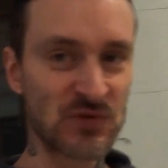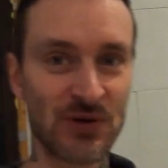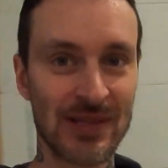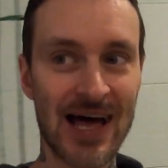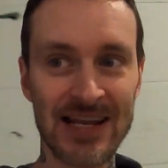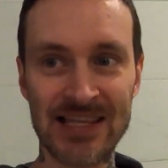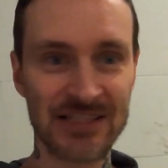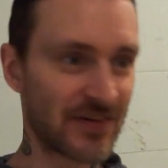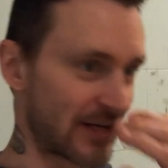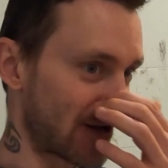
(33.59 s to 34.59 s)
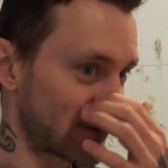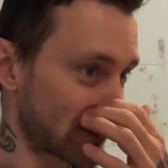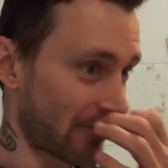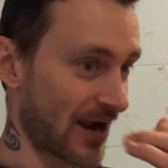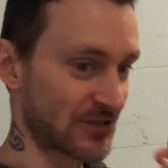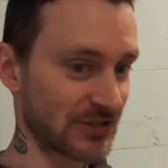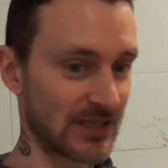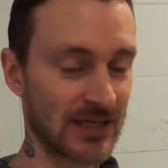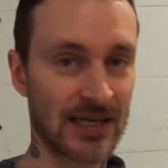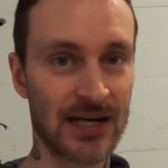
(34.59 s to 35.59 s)
So a lot of these videos are
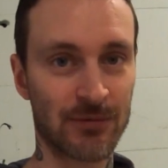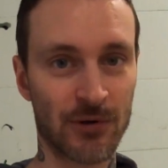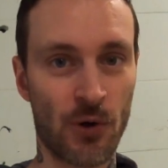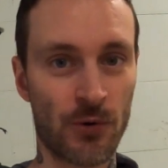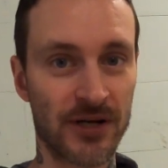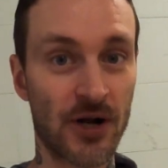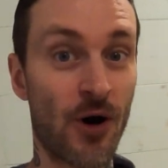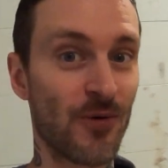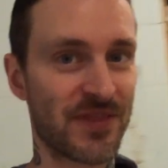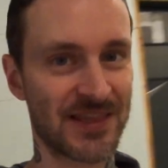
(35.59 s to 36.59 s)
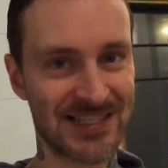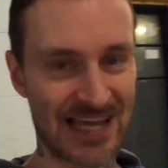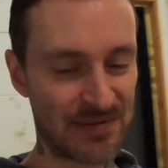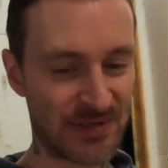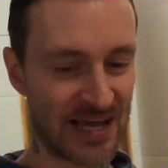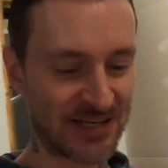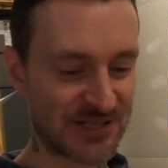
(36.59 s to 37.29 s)
actually getting recorded all within the same day.